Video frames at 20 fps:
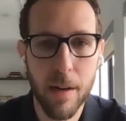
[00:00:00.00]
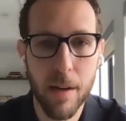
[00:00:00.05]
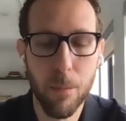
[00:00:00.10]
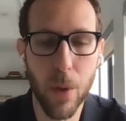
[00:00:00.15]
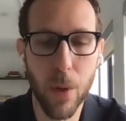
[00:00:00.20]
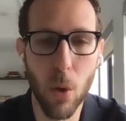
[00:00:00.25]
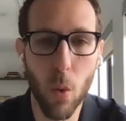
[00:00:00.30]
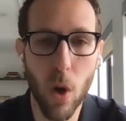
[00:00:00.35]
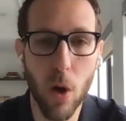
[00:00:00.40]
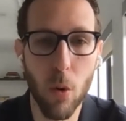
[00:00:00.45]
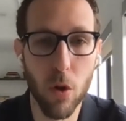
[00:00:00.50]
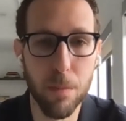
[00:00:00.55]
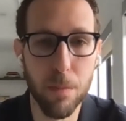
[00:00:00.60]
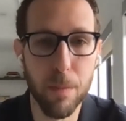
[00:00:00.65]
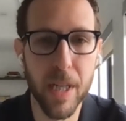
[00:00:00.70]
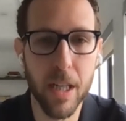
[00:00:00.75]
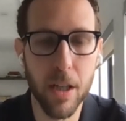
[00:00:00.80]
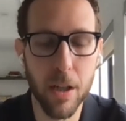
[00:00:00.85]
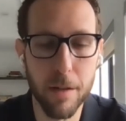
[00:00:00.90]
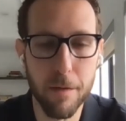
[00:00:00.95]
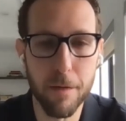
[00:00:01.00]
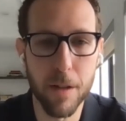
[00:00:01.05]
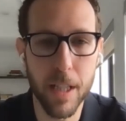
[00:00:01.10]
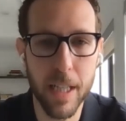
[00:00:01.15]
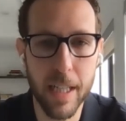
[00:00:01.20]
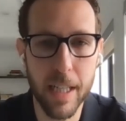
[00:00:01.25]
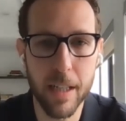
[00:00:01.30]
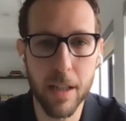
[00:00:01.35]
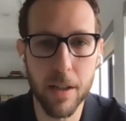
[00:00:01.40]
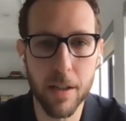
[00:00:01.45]
but what would be good for
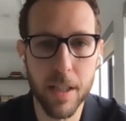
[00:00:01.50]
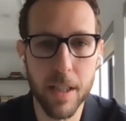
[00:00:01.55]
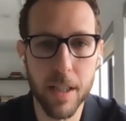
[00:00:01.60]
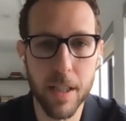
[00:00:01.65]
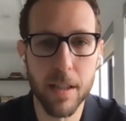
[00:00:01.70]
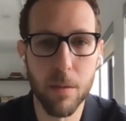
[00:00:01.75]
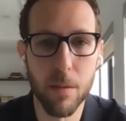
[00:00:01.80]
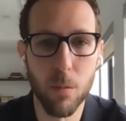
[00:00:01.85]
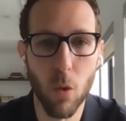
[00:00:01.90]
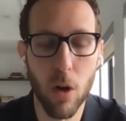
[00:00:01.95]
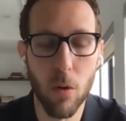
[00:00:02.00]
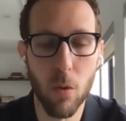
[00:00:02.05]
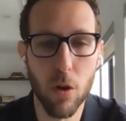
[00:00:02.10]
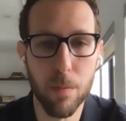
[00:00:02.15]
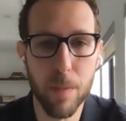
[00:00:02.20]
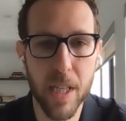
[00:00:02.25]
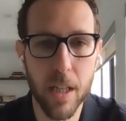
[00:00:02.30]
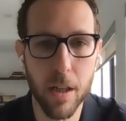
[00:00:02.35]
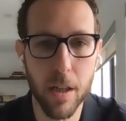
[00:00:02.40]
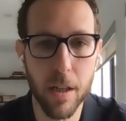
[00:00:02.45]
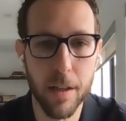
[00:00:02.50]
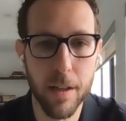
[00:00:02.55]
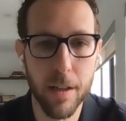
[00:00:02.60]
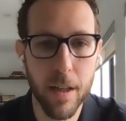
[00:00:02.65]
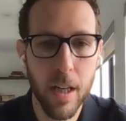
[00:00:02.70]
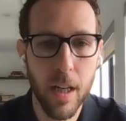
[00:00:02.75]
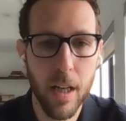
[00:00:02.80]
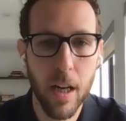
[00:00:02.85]
the ecosystem, what would be good